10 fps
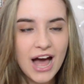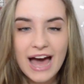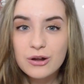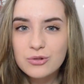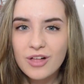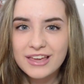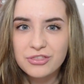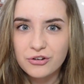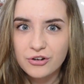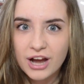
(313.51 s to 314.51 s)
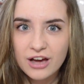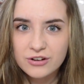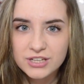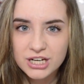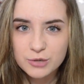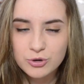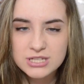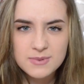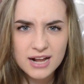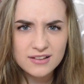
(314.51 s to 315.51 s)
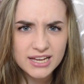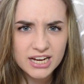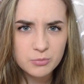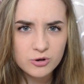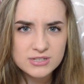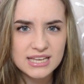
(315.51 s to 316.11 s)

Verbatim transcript: I don't like the crowd of the airports, but I like airports.